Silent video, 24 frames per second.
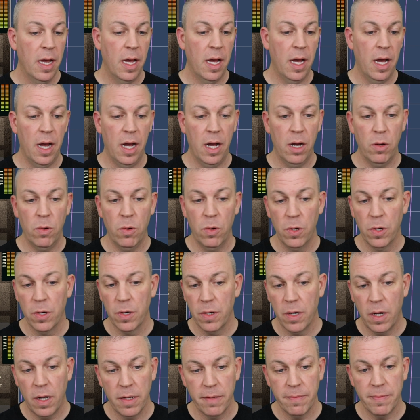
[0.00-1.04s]

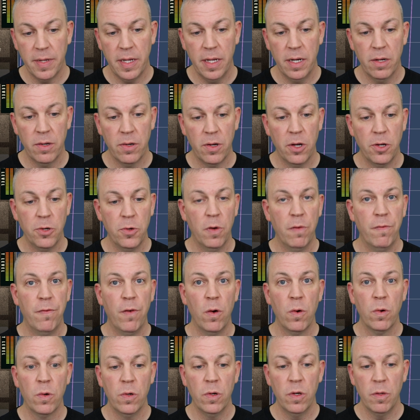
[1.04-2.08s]
or I'll go to a
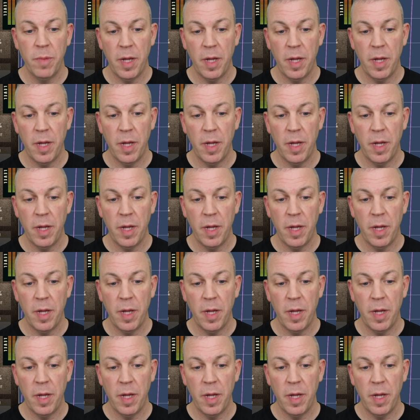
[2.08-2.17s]
vocal